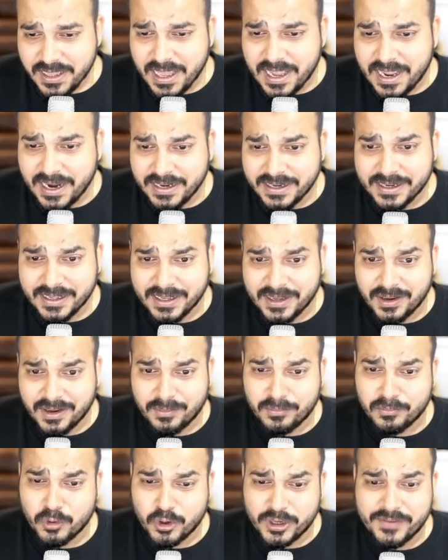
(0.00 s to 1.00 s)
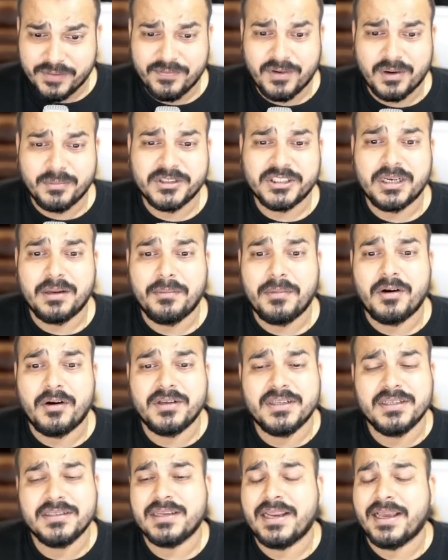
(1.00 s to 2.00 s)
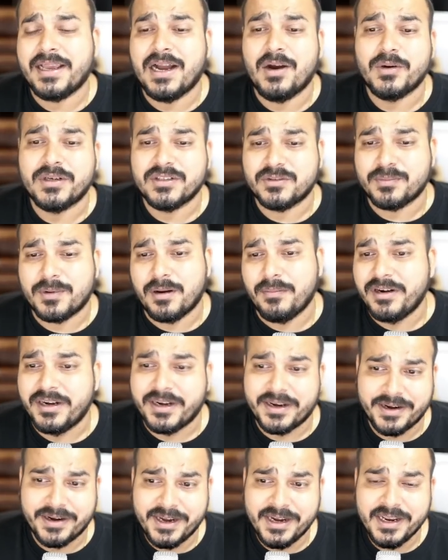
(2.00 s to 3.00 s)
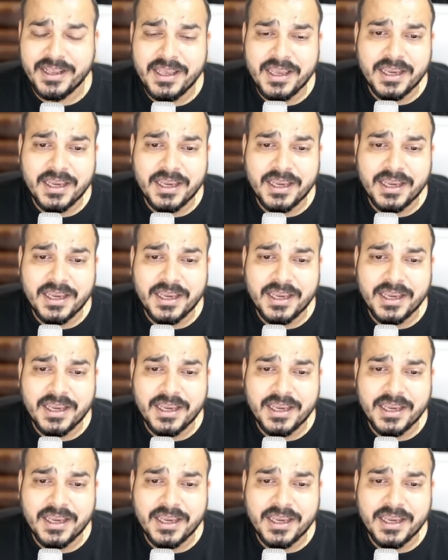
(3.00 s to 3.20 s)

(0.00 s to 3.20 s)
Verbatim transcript: and uh, more information about this like how it is probably trained